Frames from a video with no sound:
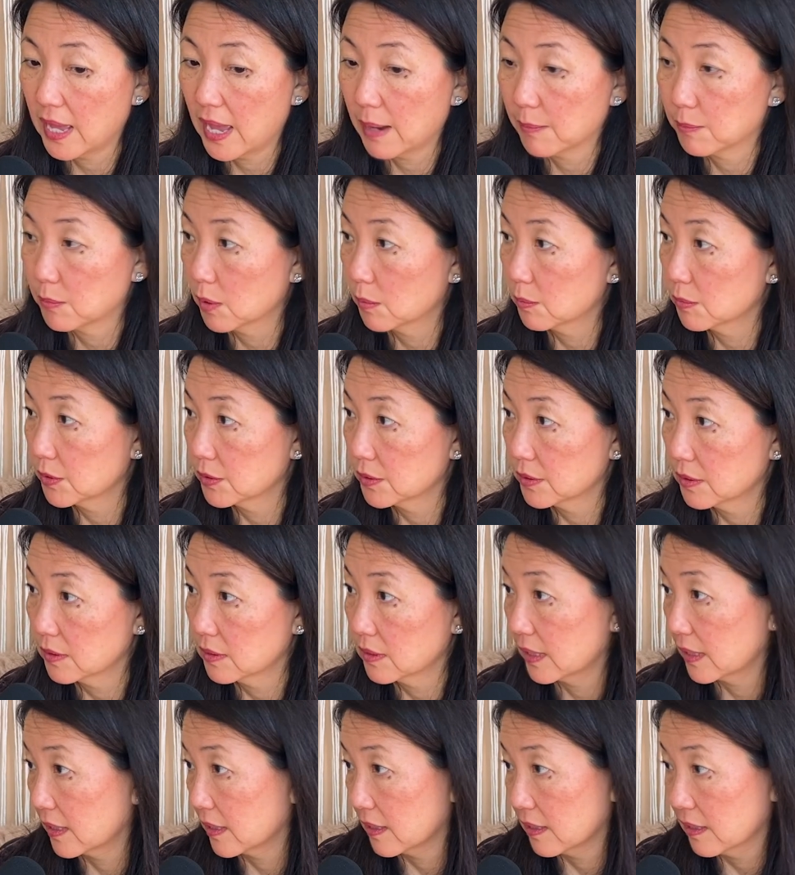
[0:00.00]

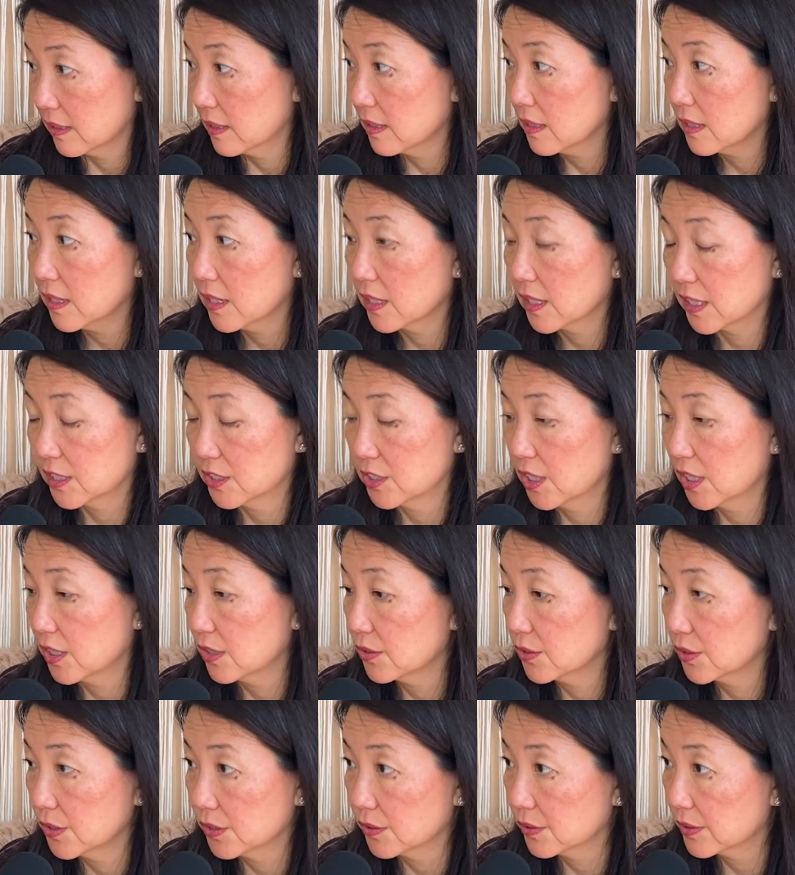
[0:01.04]
a
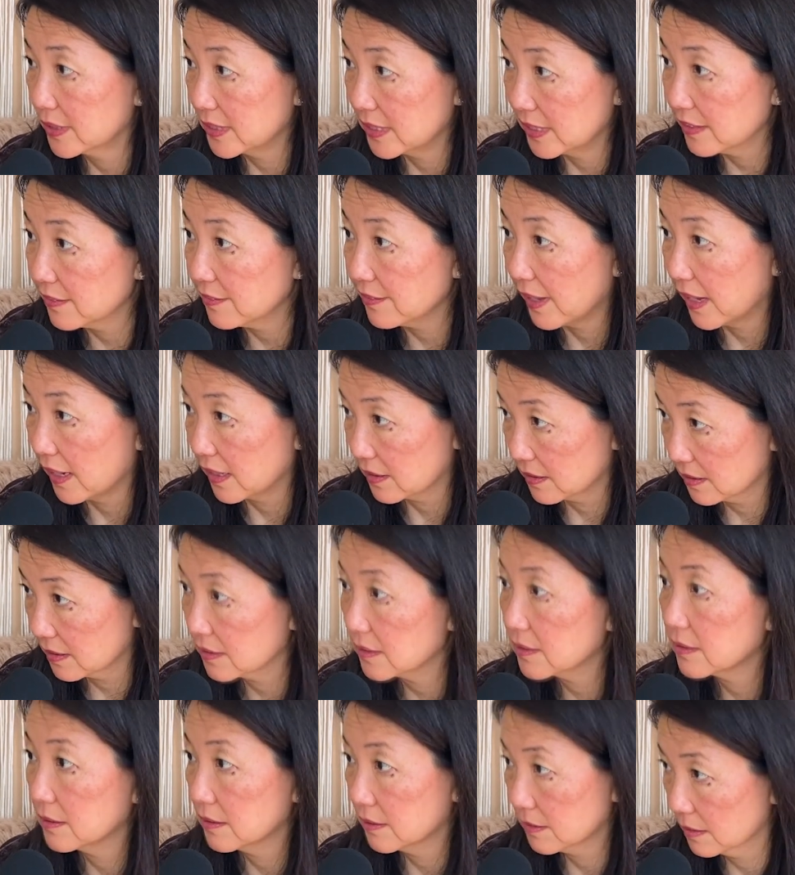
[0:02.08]
congenital uterine
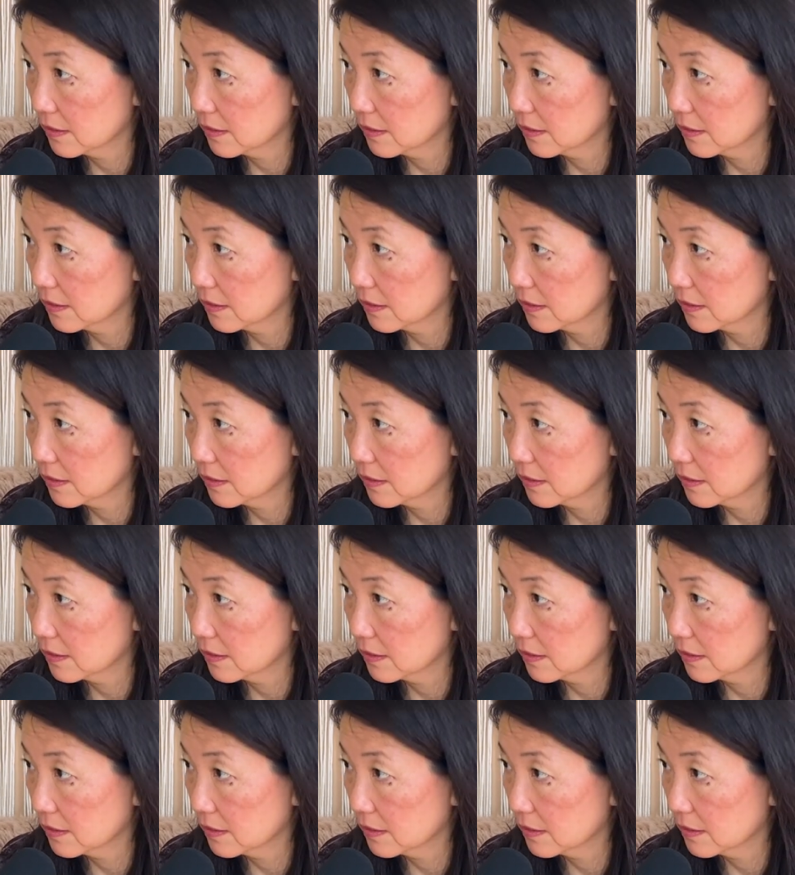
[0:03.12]
defect.